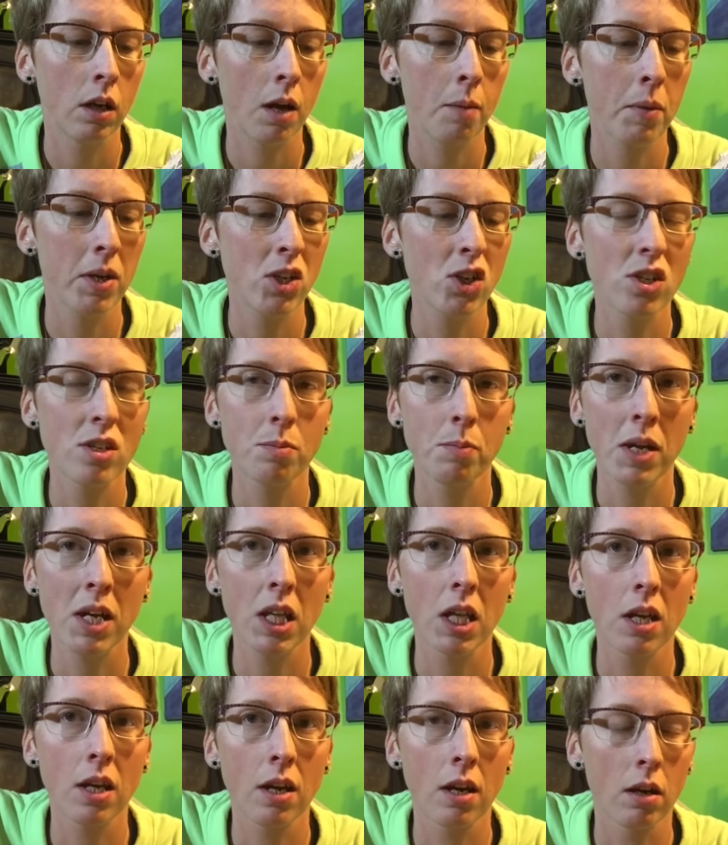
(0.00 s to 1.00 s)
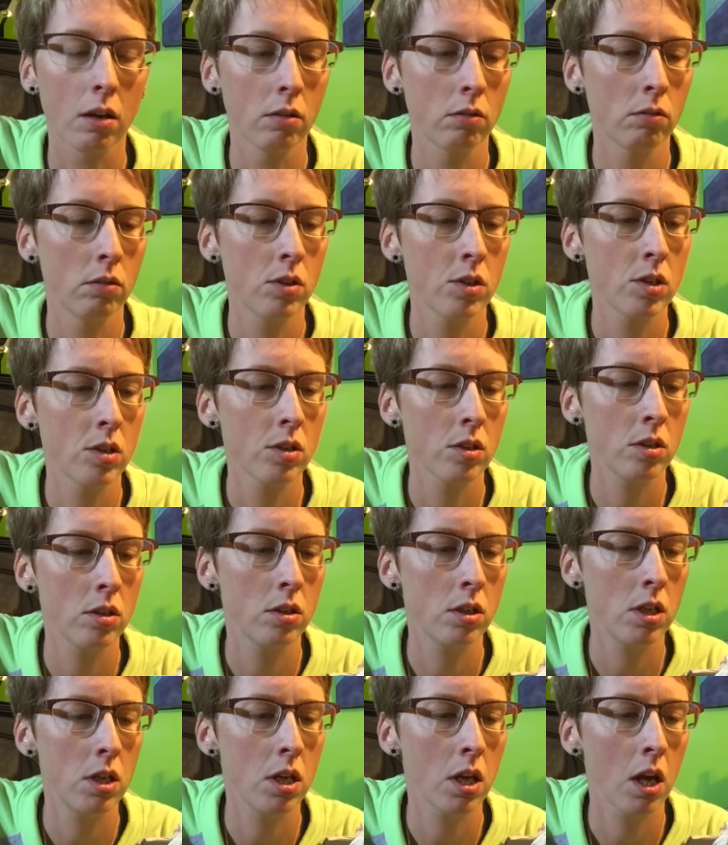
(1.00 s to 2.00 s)
I might just make is this a
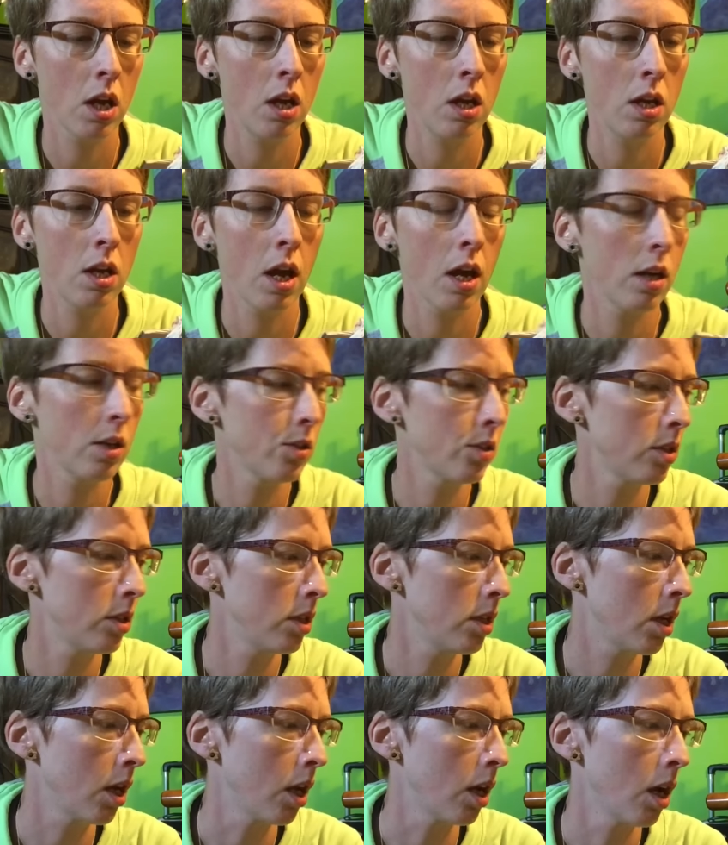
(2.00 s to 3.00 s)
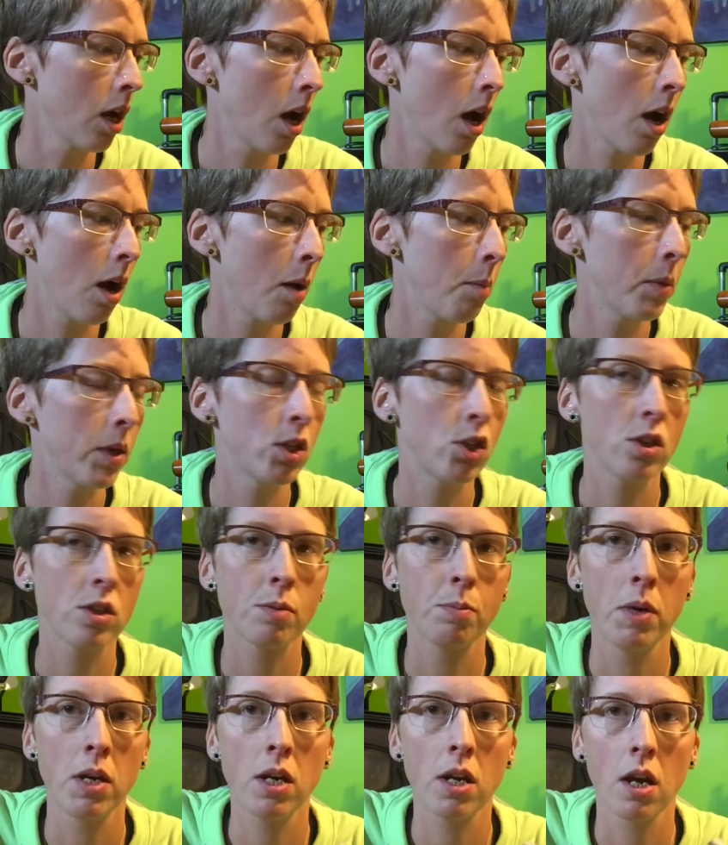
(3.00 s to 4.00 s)
DK? Yeah, it is a DK. I might
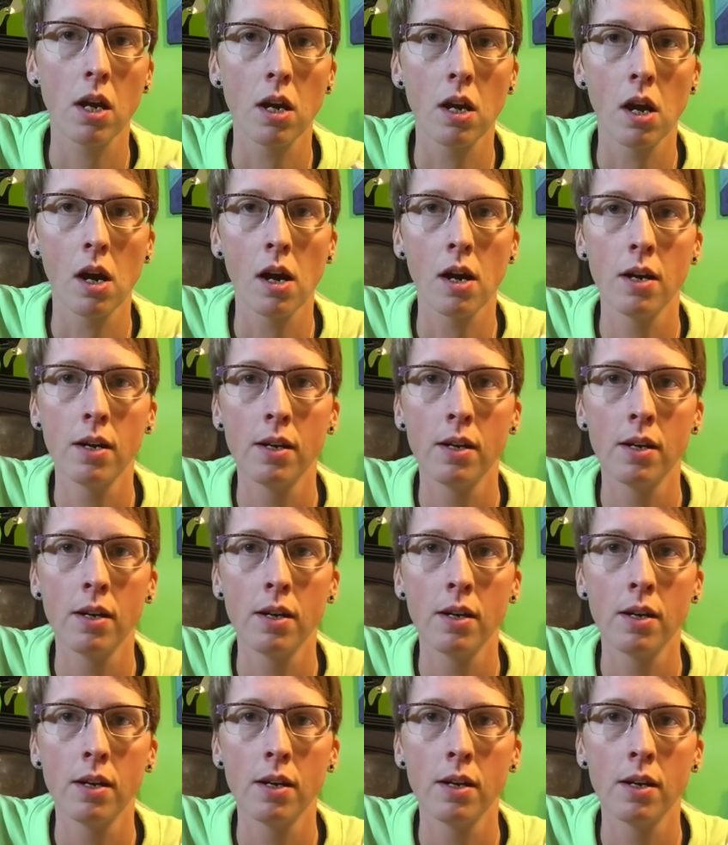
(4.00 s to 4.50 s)
just make a